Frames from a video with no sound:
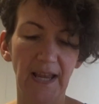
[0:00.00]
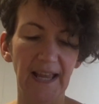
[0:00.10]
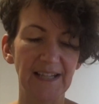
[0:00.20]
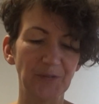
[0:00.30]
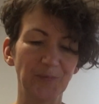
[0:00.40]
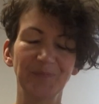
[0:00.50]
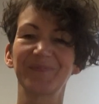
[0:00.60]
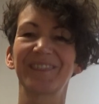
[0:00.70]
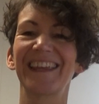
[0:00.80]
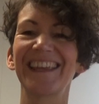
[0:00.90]
Hello,
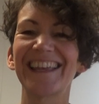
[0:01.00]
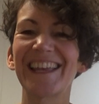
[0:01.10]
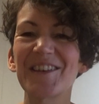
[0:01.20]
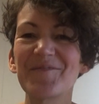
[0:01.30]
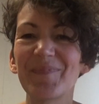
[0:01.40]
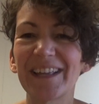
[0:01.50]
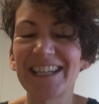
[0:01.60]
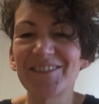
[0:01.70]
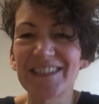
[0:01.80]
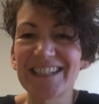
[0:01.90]
my
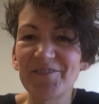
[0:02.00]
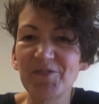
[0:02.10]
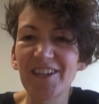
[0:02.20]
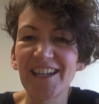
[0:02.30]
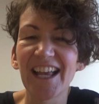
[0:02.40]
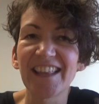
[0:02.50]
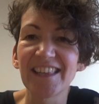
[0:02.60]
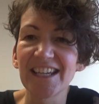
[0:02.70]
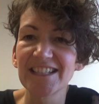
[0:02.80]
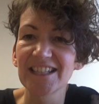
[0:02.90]
name is Deborah and
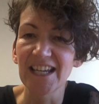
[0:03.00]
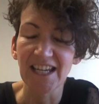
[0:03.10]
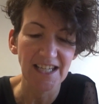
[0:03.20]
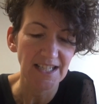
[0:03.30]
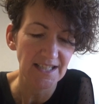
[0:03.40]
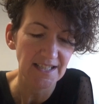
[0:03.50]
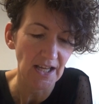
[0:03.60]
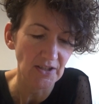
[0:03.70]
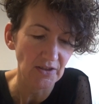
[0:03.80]
this is